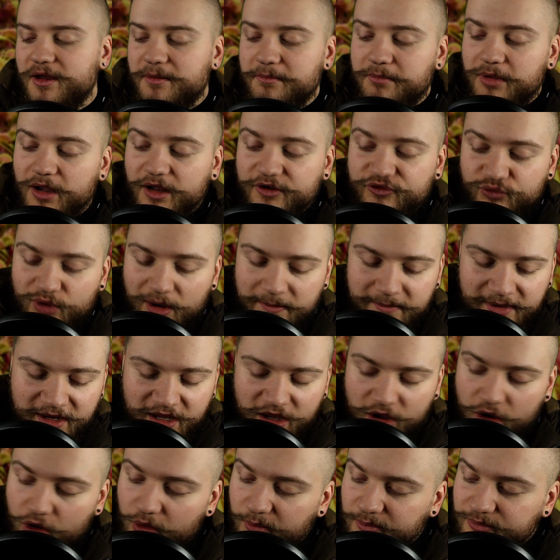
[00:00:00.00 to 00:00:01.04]
by trapping
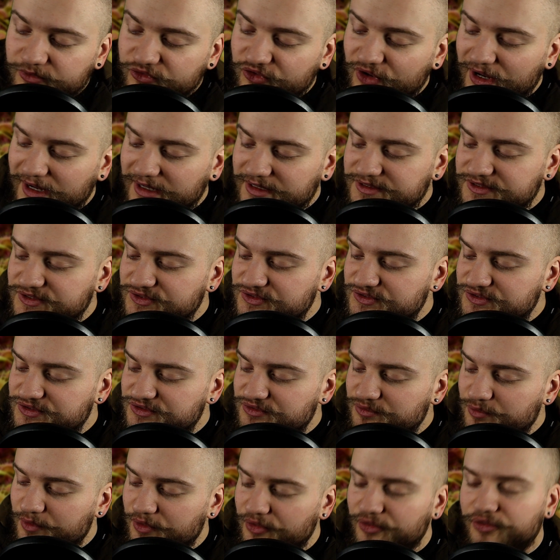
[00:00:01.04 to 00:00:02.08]
objects
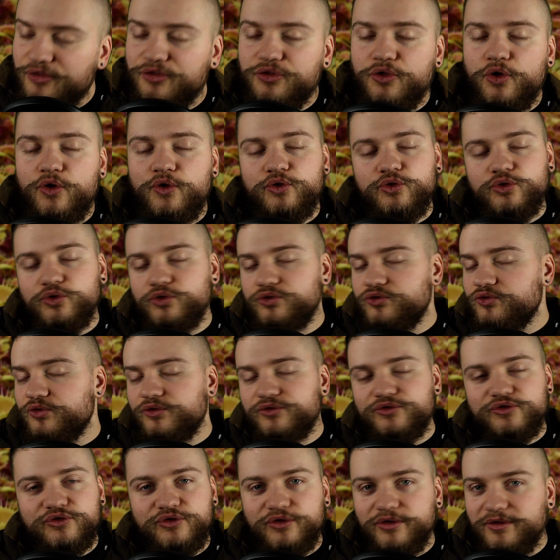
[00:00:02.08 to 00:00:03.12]
with no
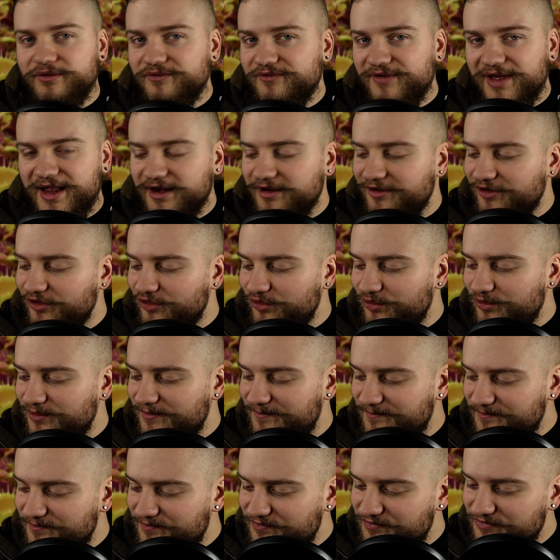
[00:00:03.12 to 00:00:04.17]
nutritional value,
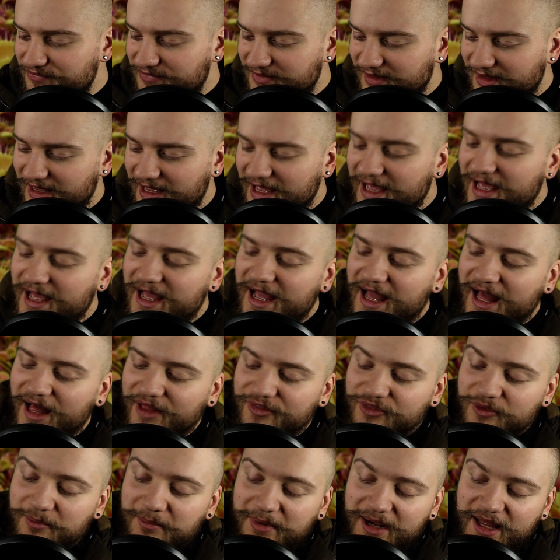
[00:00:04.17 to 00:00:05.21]

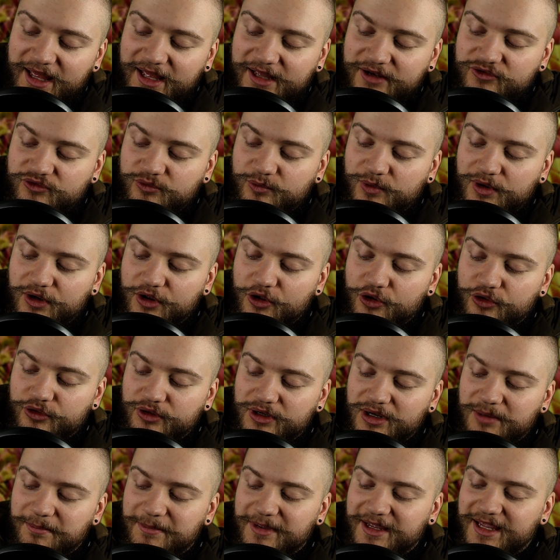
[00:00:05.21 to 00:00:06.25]
and the plant will
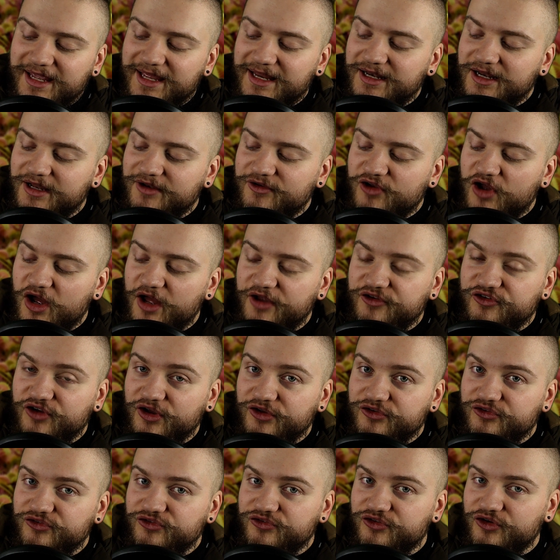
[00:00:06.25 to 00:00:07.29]
only begin
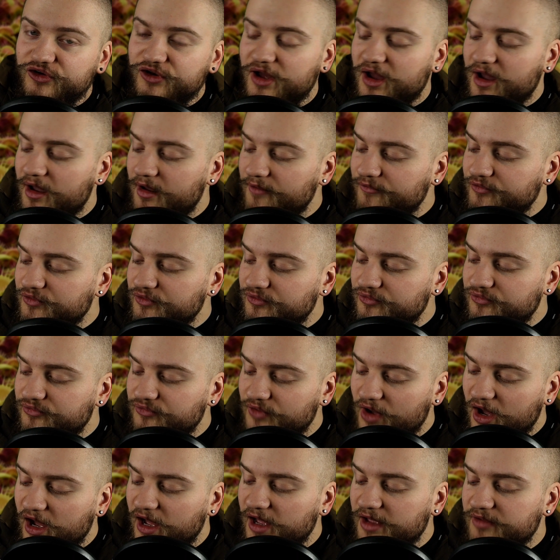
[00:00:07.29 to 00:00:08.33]
digestion after
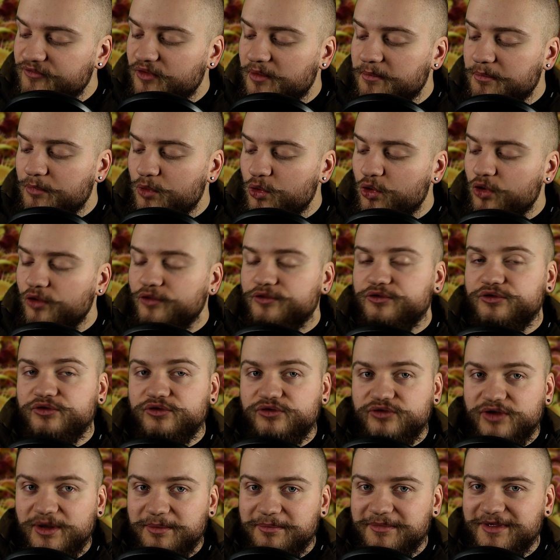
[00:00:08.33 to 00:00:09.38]
5 more
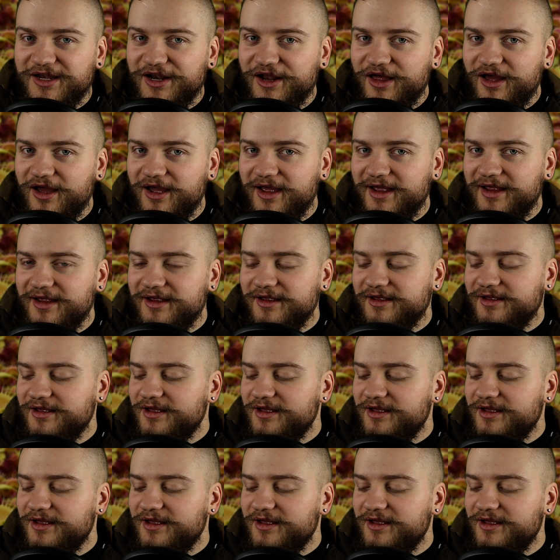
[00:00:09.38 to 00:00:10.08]
stimuli